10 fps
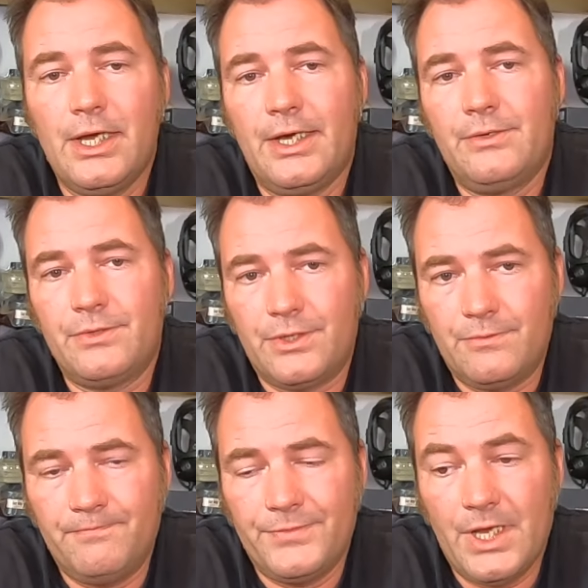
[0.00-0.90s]
I don't
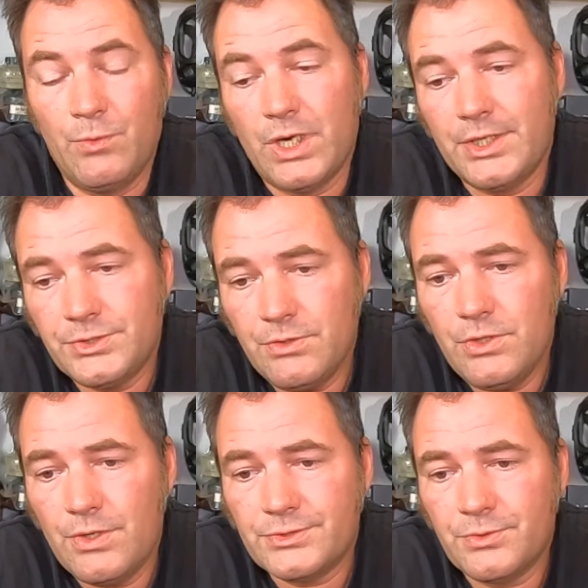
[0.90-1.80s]
know. What I do
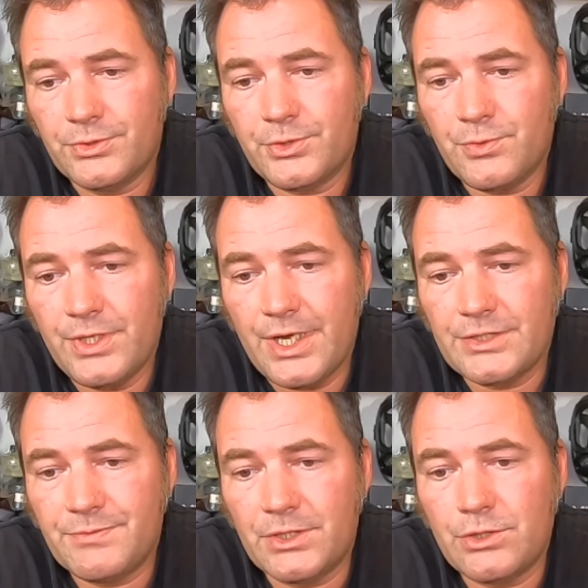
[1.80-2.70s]
know is North Korea
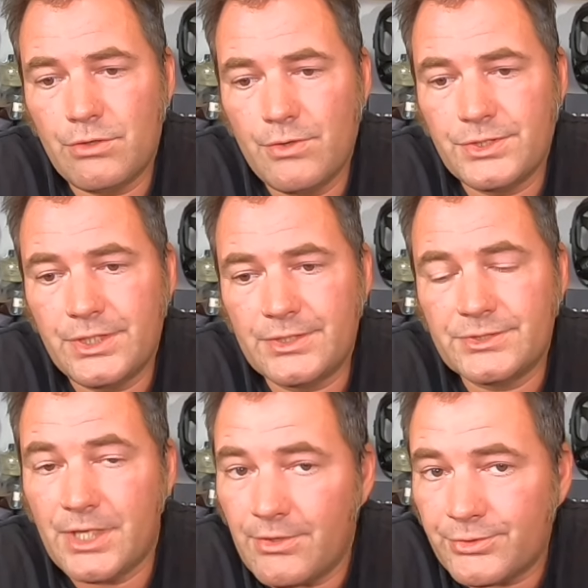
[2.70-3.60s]
has been encroaching in
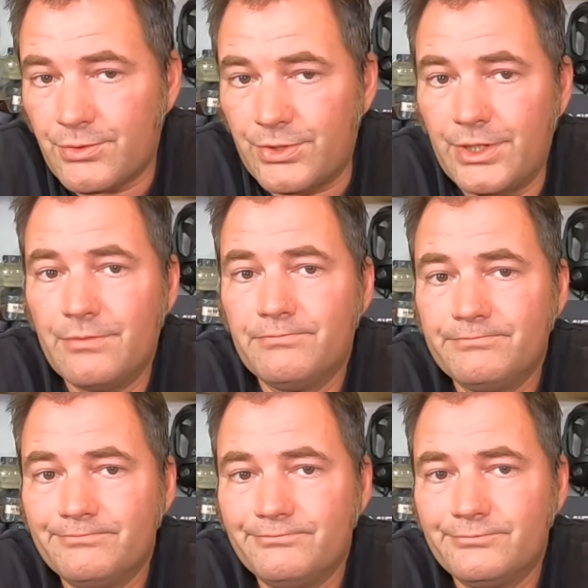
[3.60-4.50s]
South Korea.
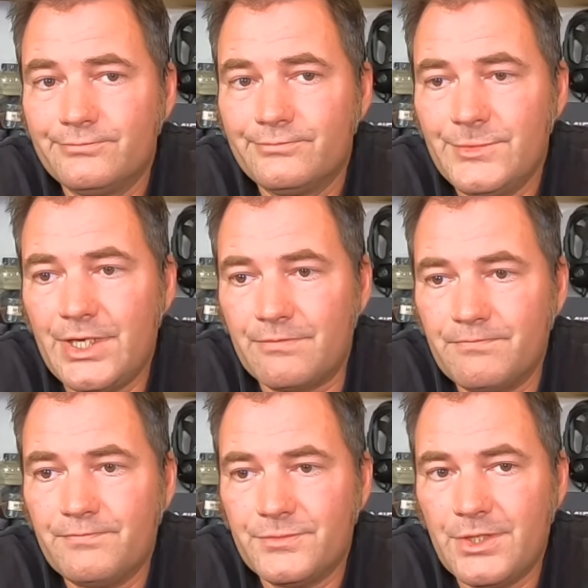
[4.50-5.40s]

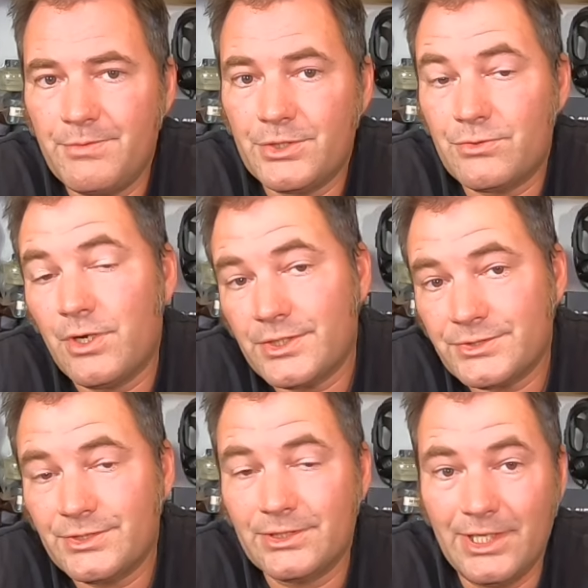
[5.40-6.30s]
Yeah, they've been
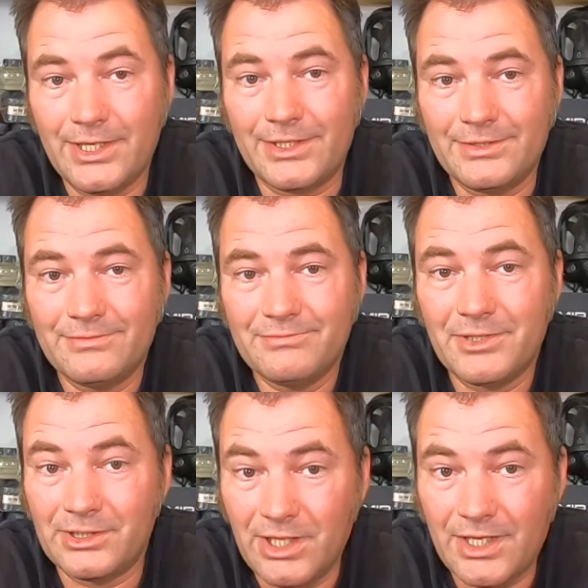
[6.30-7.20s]
crossing the line
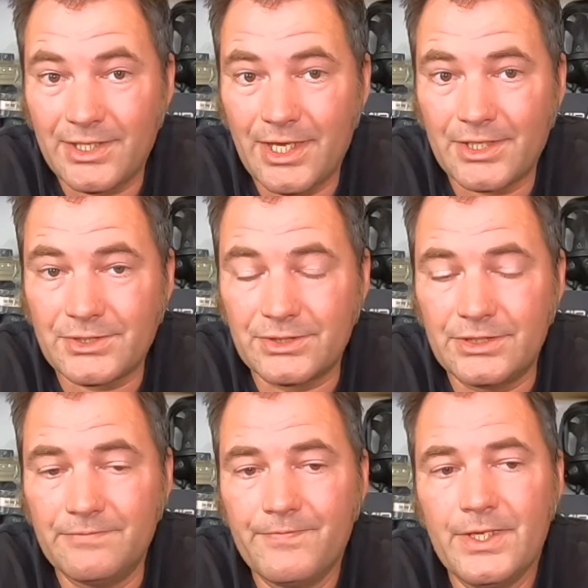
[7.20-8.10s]
a lot,
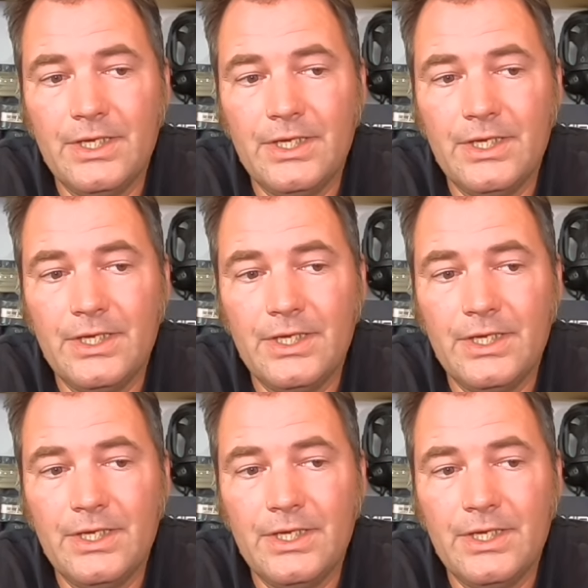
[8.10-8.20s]
actually.